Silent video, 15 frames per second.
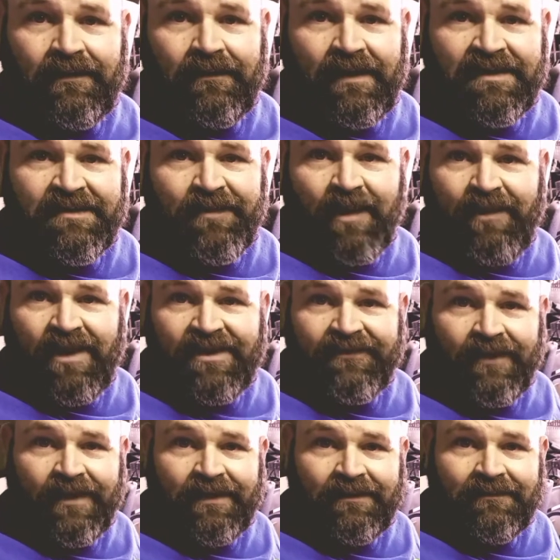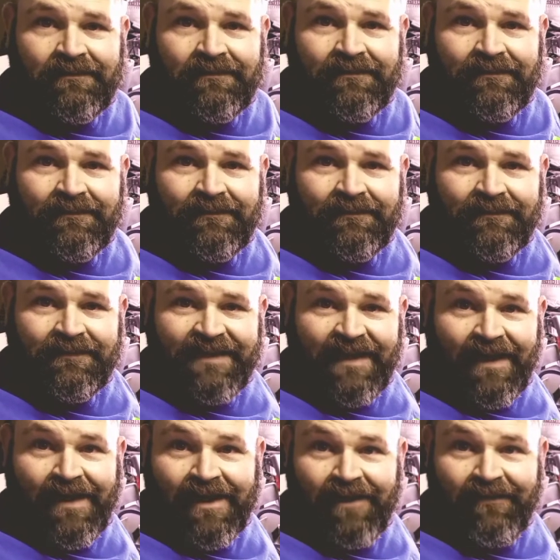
That's my best friend. Say hi, Kevin.